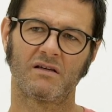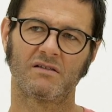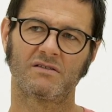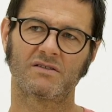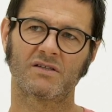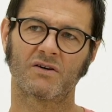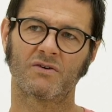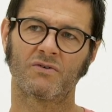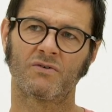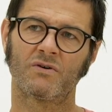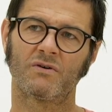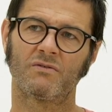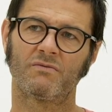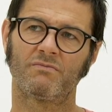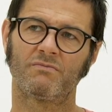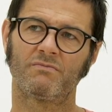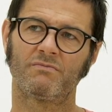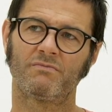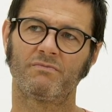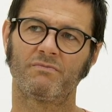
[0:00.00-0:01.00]
So
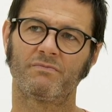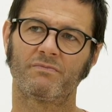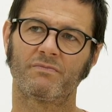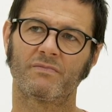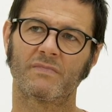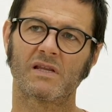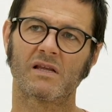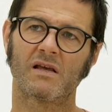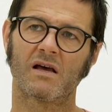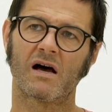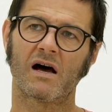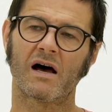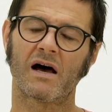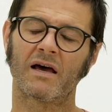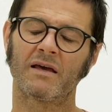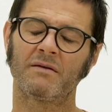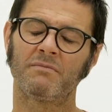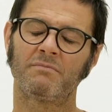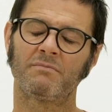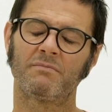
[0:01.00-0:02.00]

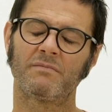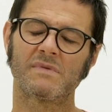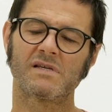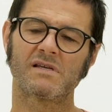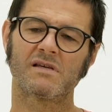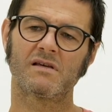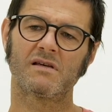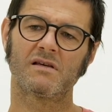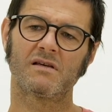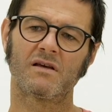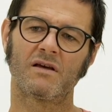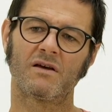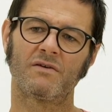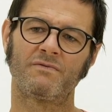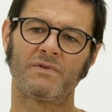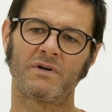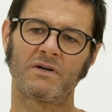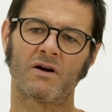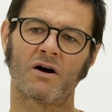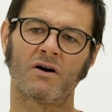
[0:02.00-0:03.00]
very